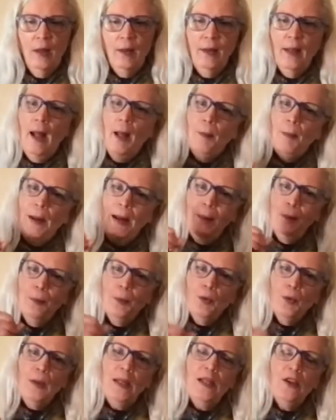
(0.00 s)
Not by
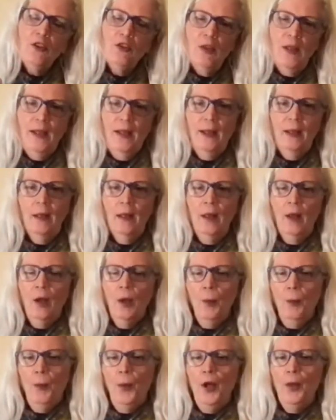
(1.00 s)
preaching,
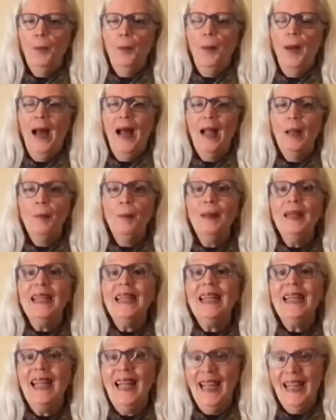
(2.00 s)
but by
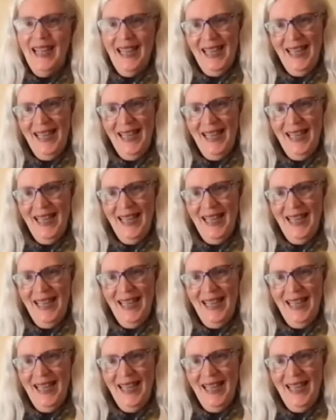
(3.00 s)
being